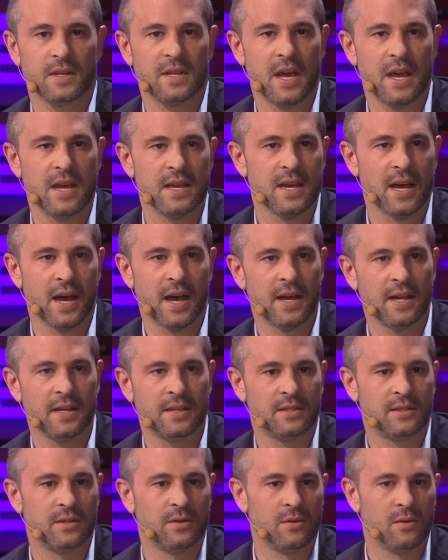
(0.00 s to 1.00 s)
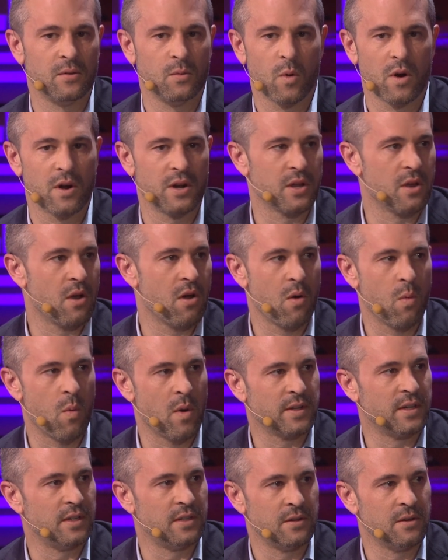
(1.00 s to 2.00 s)
gay guide to where to go,
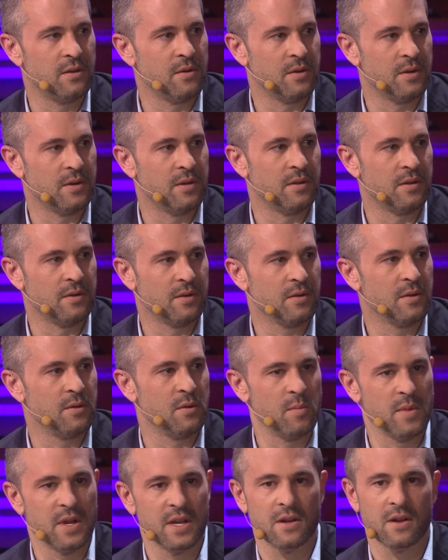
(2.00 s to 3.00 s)
what to do, and right. who to meet